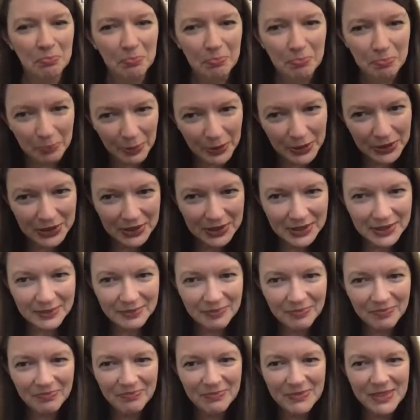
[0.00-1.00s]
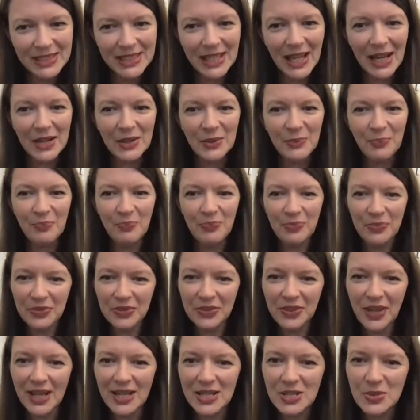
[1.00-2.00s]
but
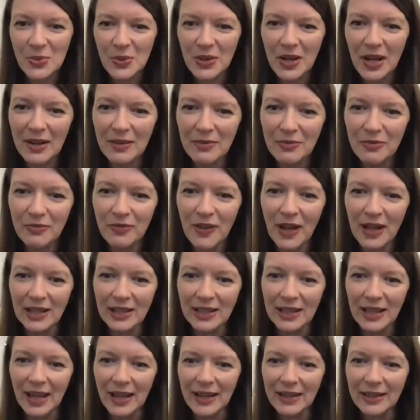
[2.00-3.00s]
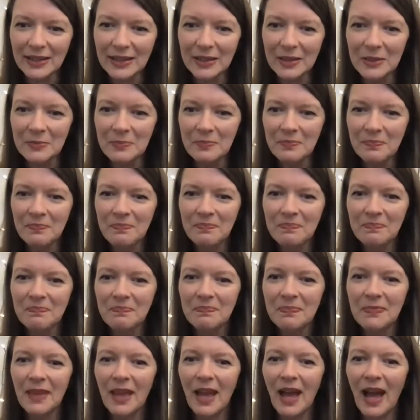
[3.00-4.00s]
that's what I felt like.
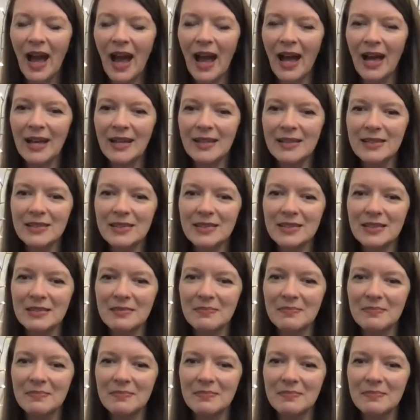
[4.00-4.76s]
And